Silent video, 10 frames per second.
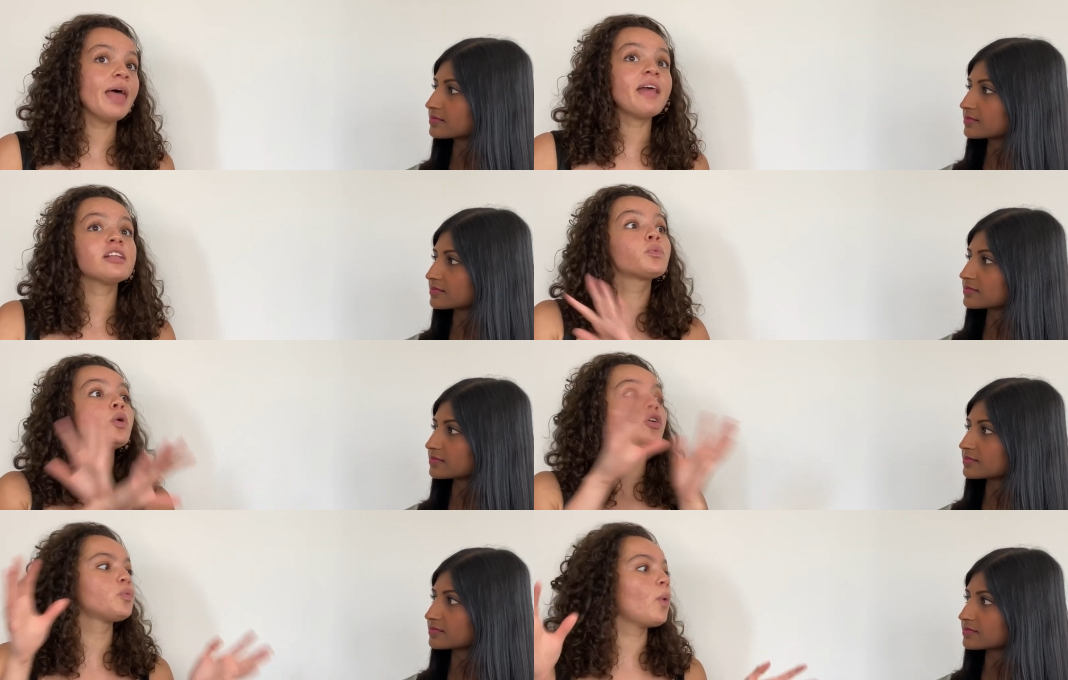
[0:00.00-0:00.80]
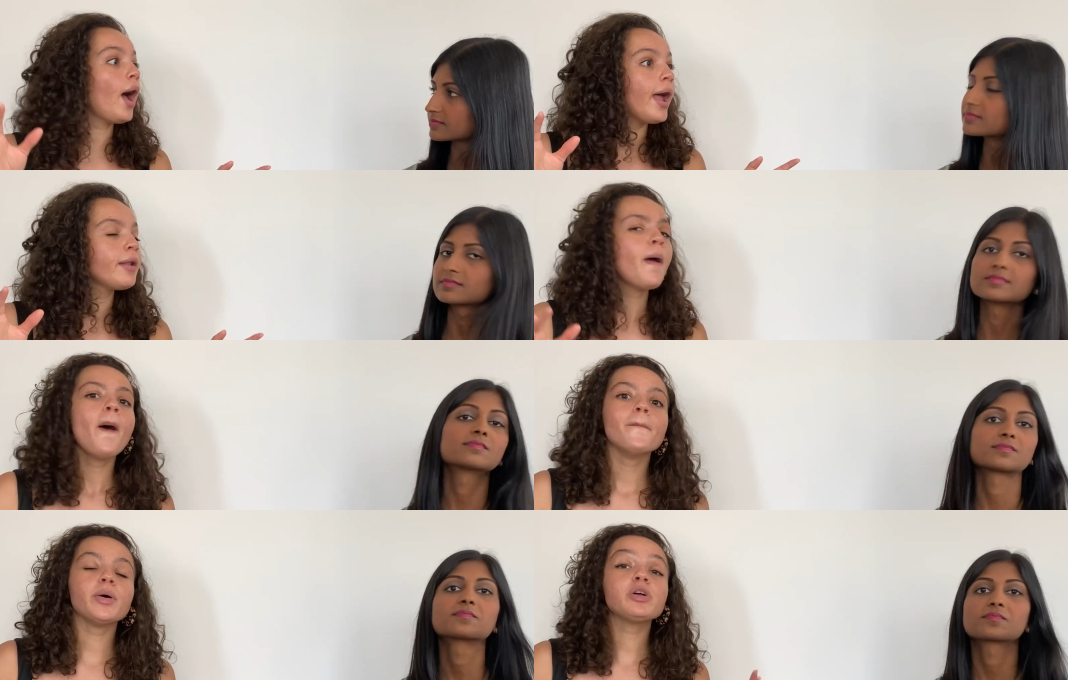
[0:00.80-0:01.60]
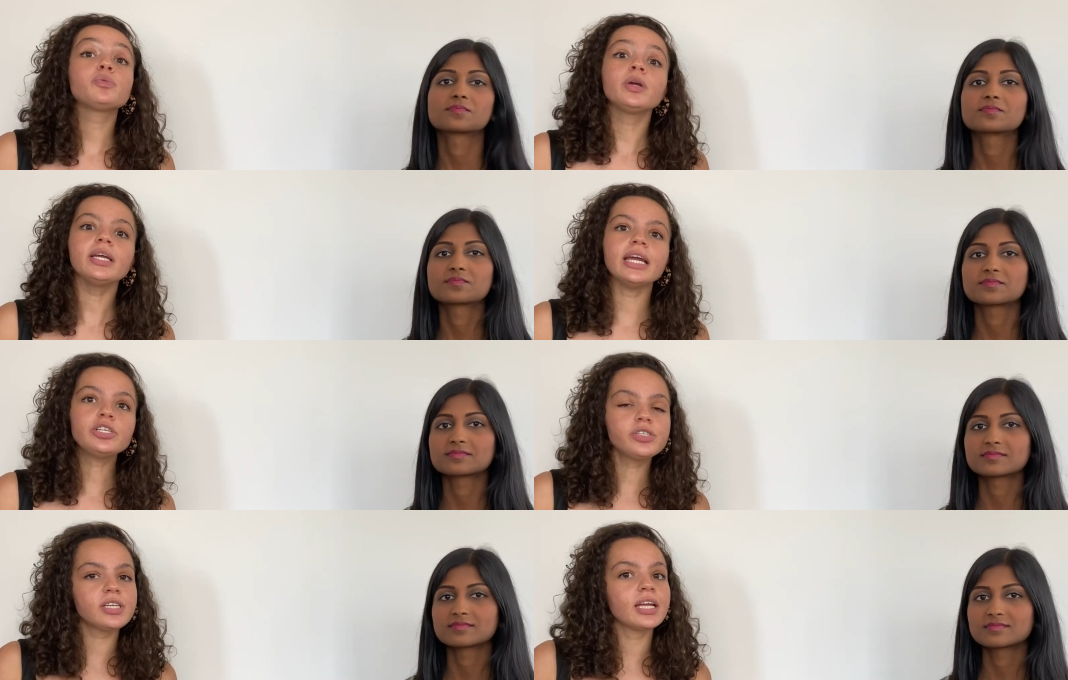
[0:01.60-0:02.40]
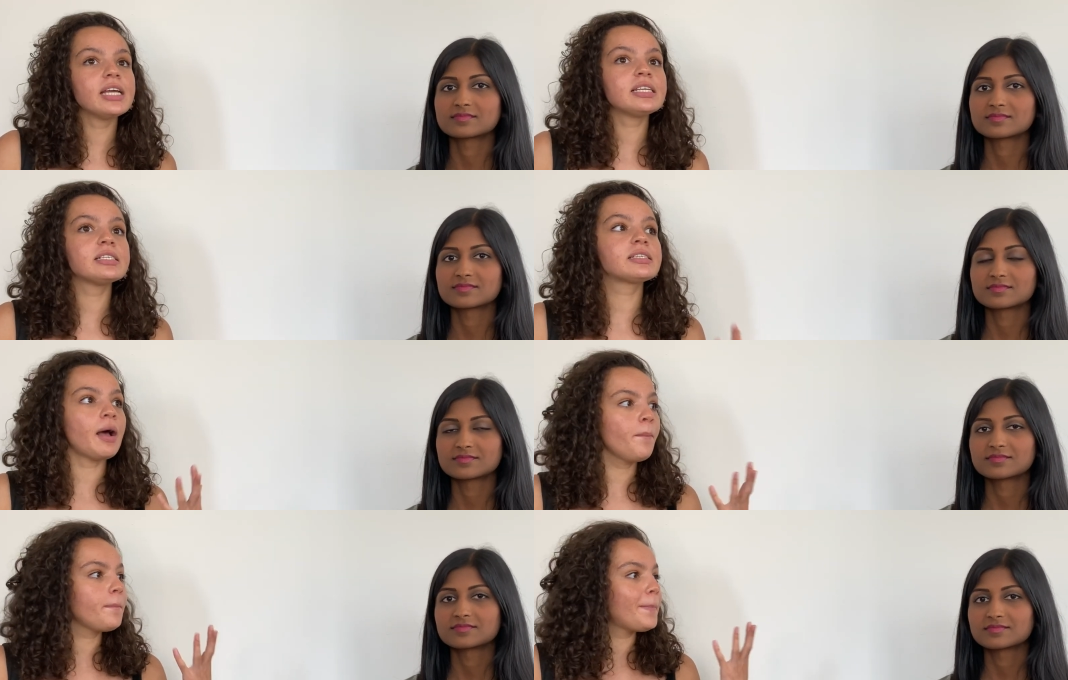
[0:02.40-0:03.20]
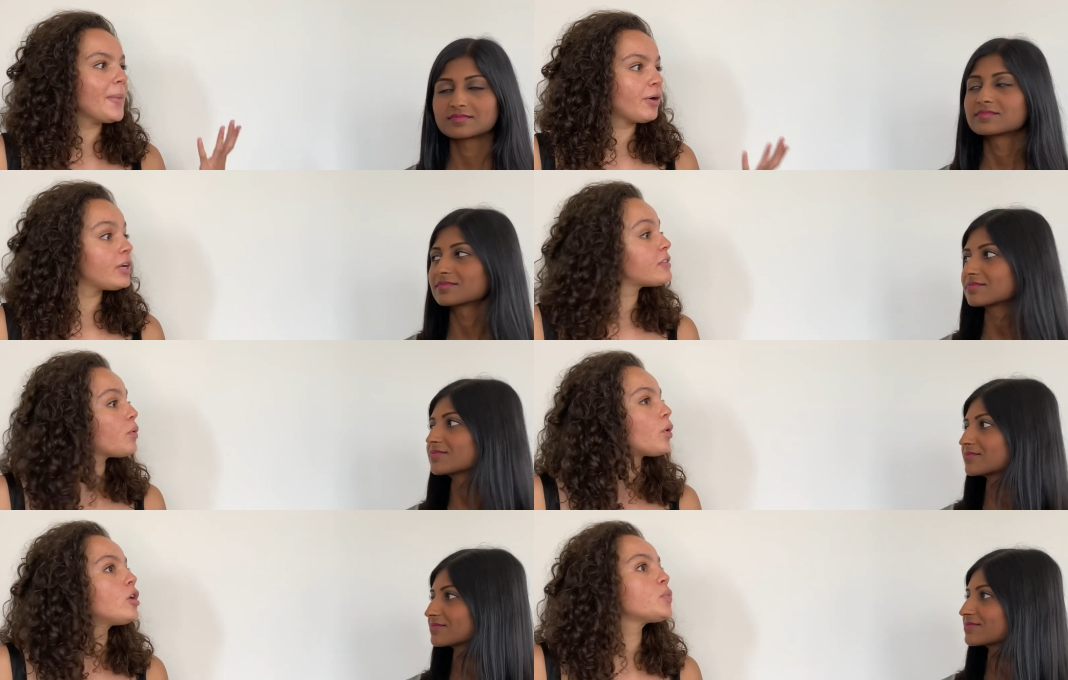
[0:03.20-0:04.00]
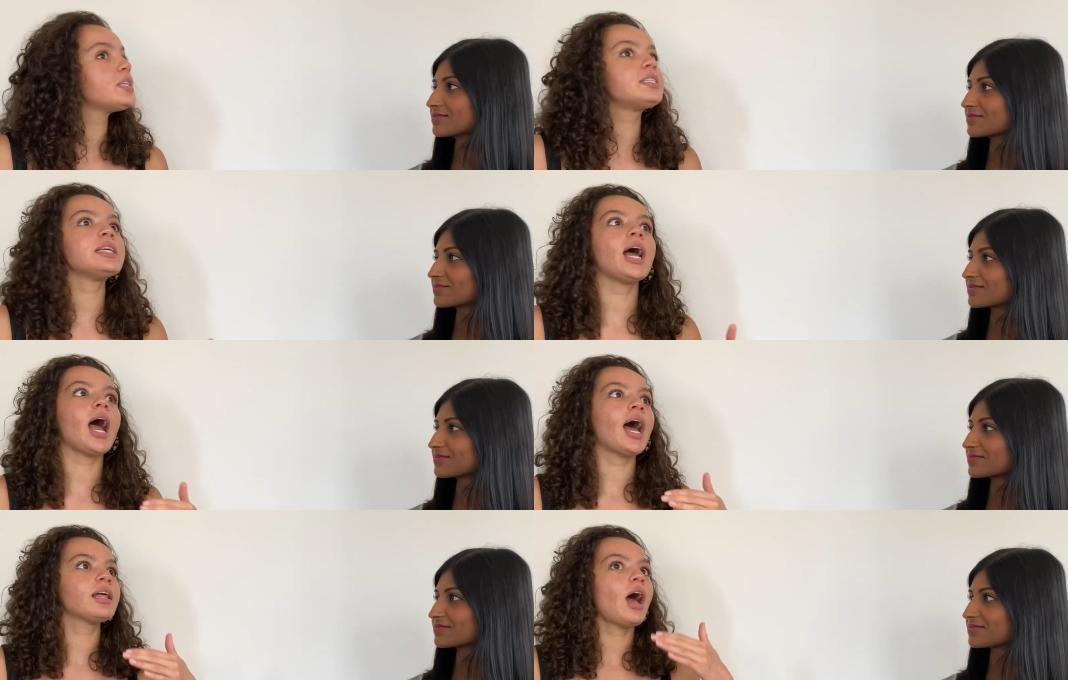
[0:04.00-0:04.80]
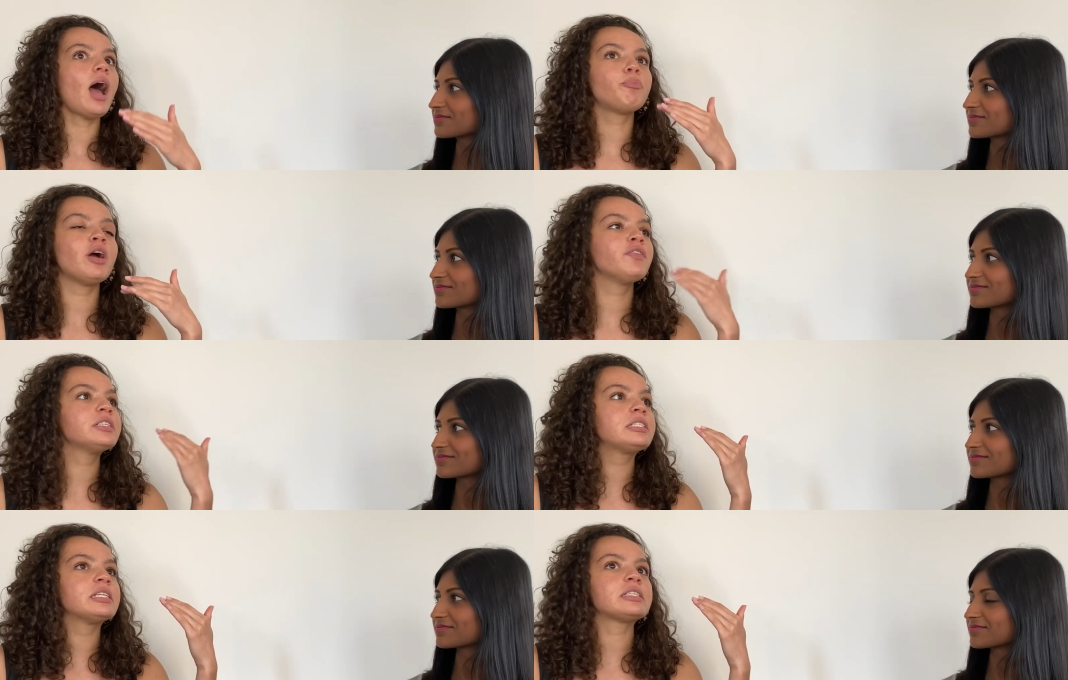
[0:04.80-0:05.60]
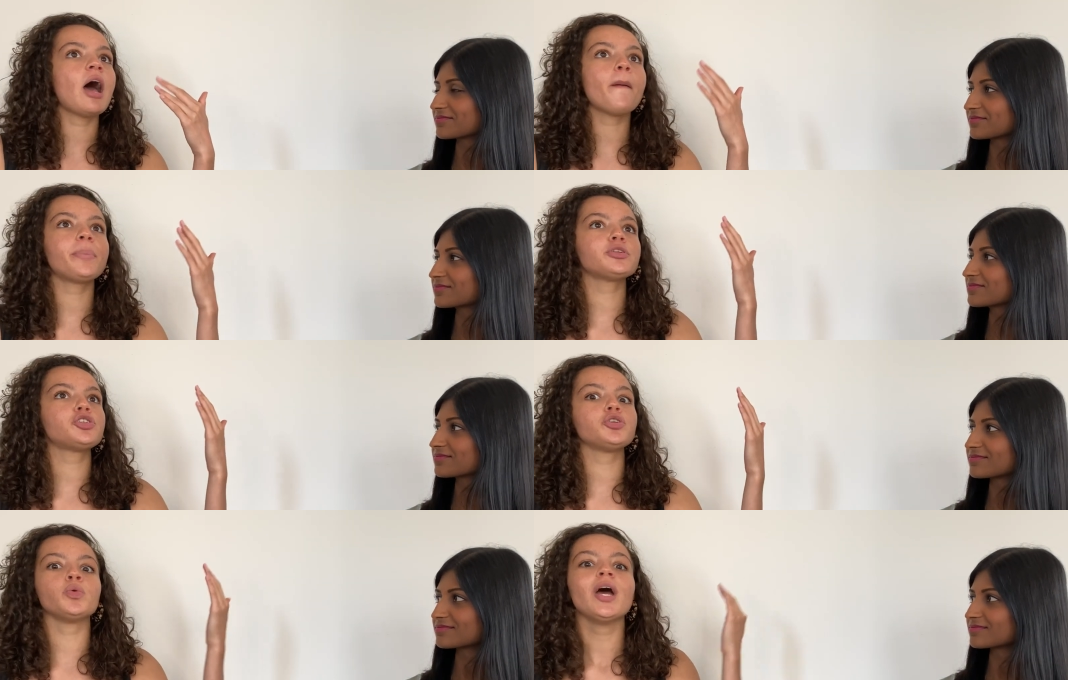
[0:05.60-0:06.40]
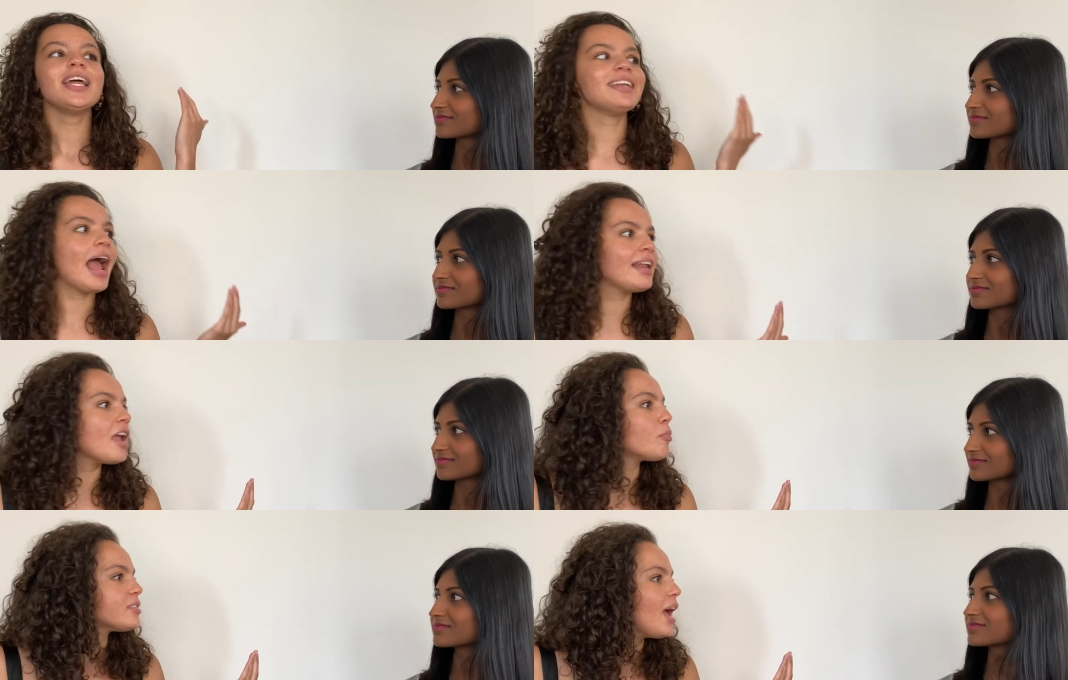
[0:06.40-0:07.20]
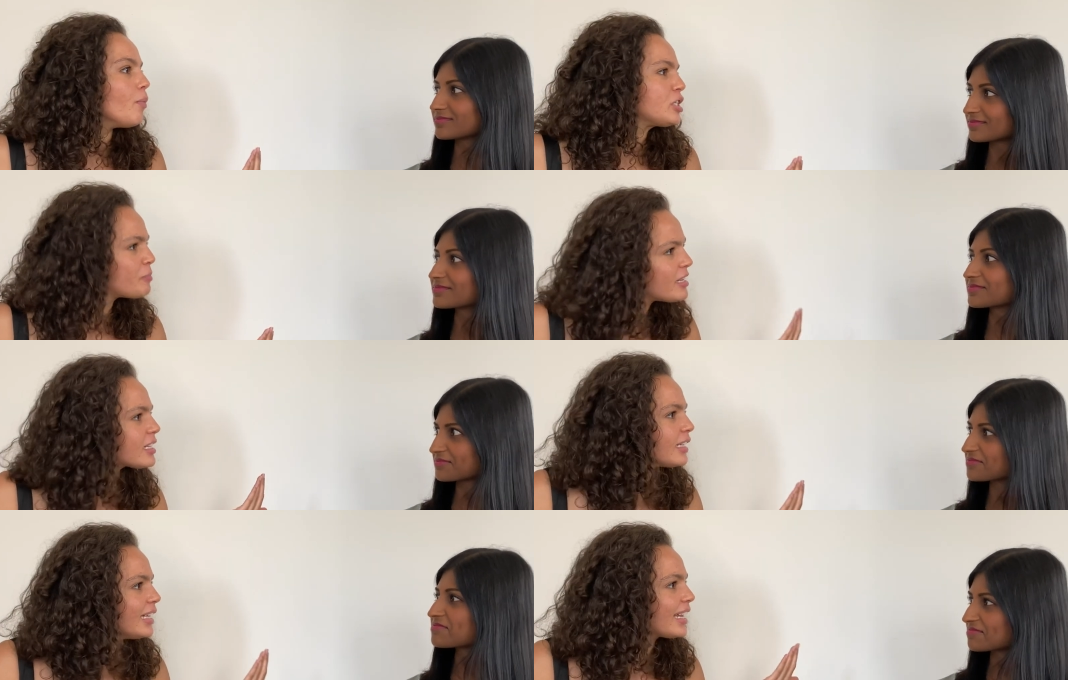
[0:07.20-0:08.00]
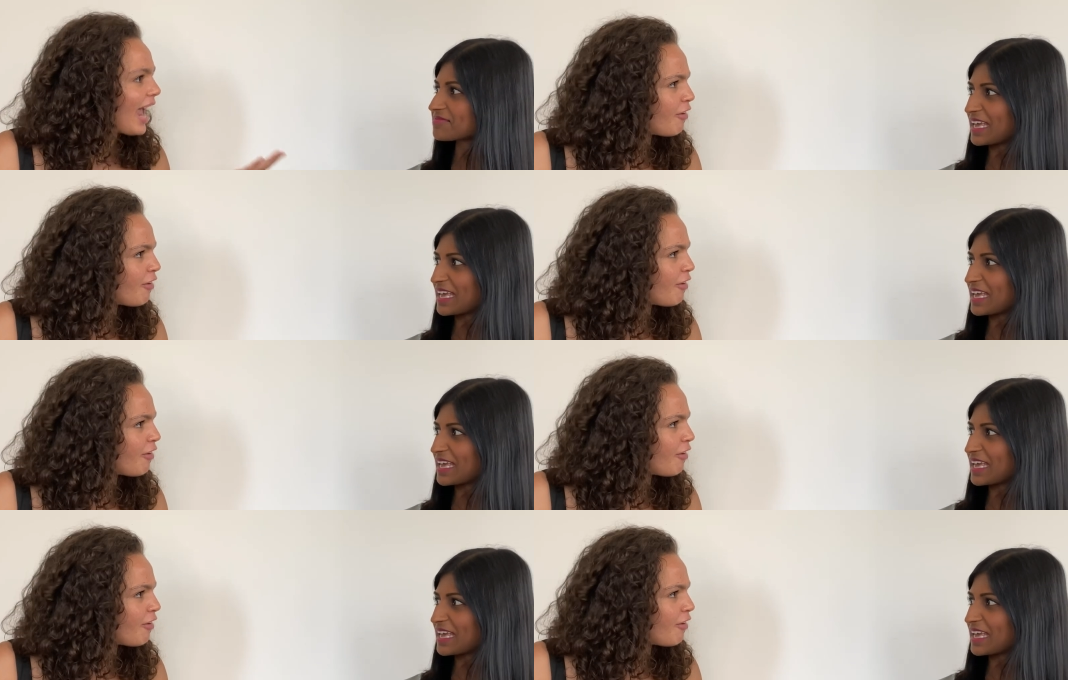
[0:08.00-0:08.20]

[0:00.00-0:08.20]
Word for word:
Speaker 1: and that's worldwide. But what's really interesting is in some areas of the world we see it at prevalence is up to 98%, which is basically like